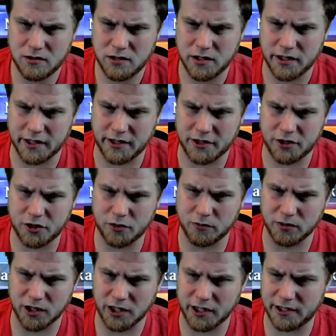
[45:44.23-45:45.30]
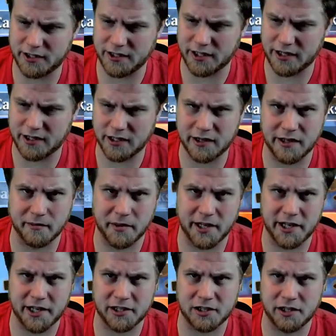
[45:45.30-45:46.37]
I get 2 bloods, and I think that might
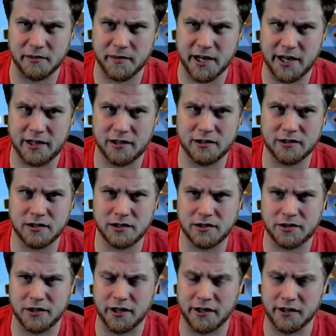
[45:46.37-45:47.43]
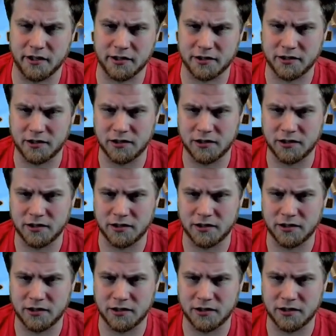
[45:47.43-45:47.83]
actually matter, so let's try this.